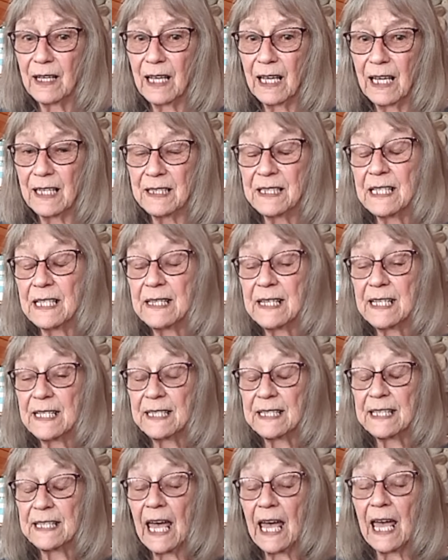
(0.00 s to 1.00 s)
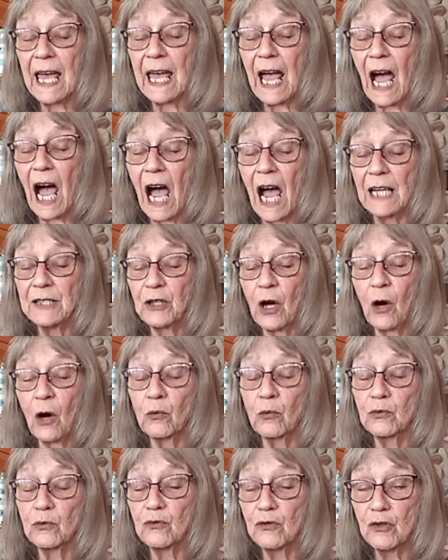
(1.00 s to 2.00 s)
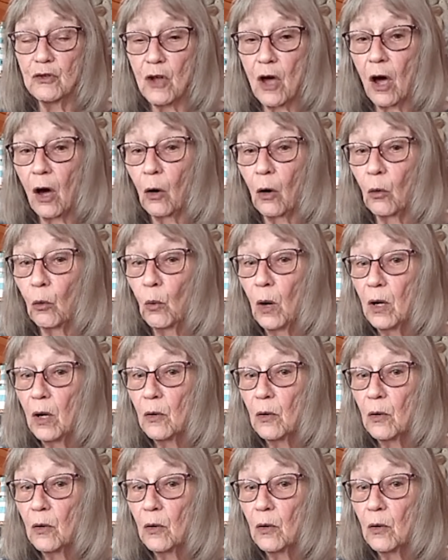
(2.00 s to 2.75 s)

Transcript: And to this day, I don't know